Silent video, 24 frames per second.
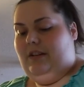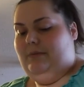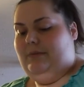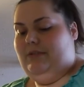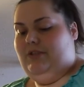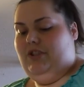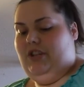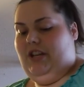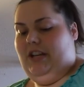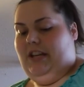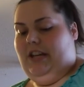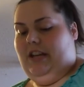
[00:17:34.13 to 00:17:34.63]
it was
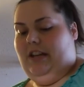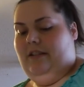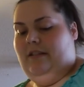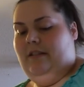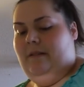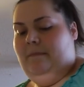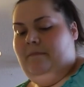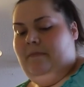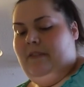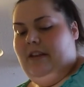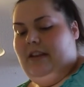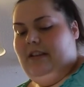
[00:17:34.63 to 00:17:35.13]
chicken.
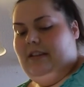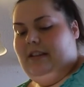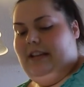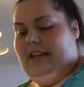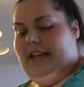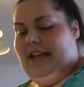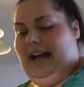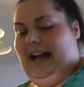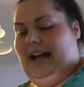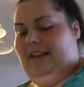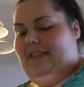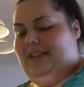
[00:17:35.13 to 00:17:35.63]
Like,
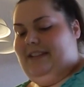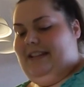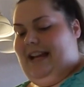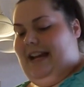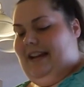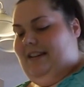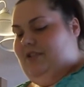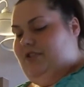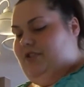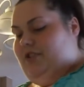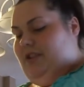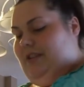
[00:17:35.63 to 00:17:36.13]
it had the
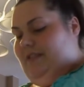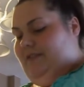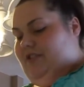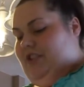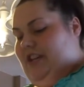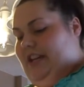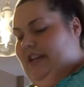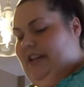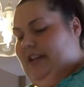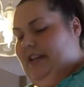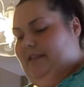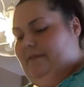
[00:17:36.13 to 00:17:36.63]
texture of
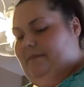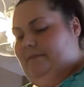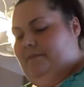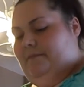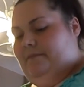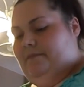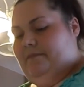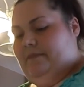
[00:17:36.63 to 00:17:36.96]
chicken.